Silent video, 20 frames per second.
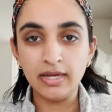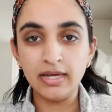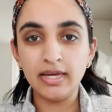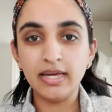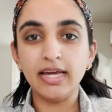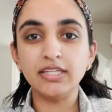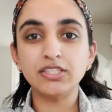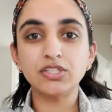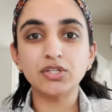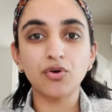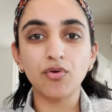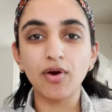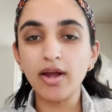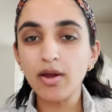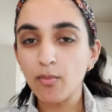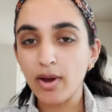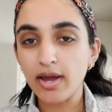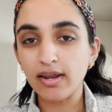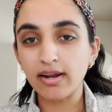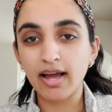it's a great
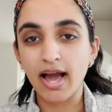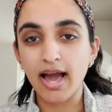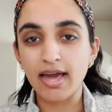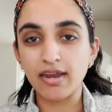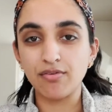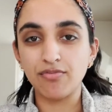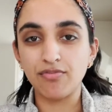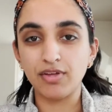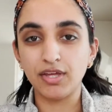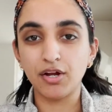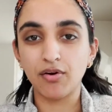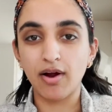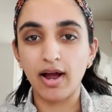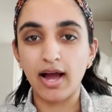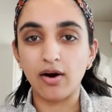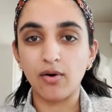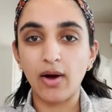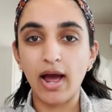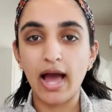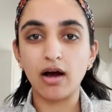way to kind of figure
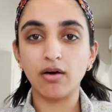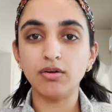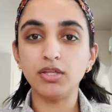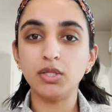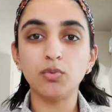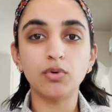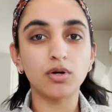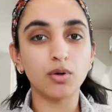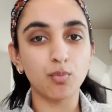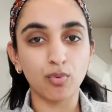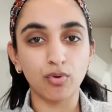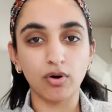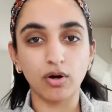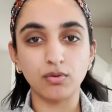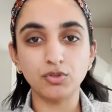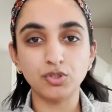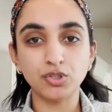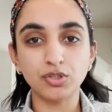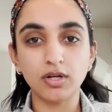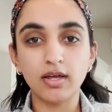out how you would
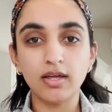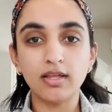approach